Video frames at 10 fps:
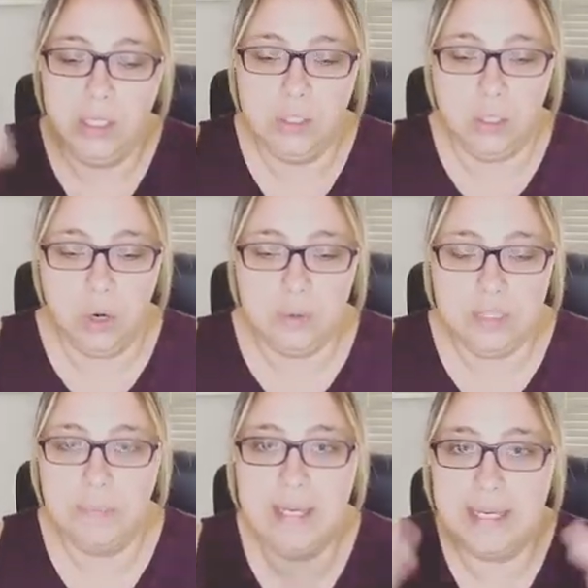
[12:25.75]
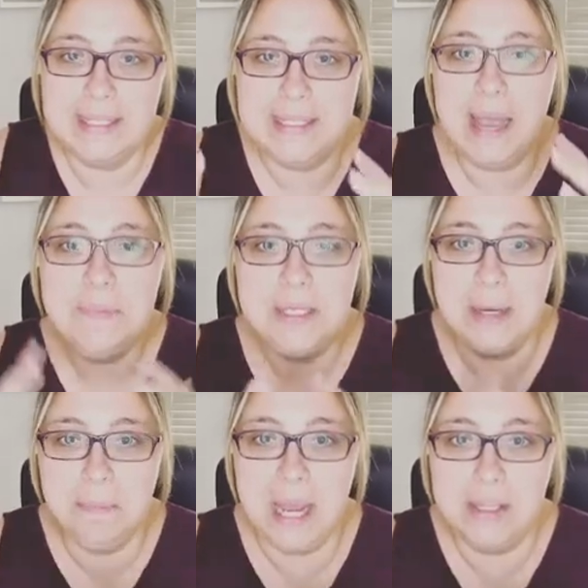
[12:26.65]
to be
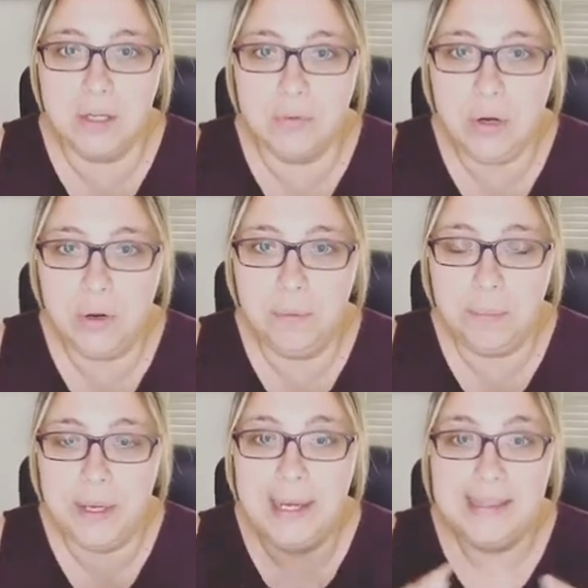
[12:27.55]
accepted by the group.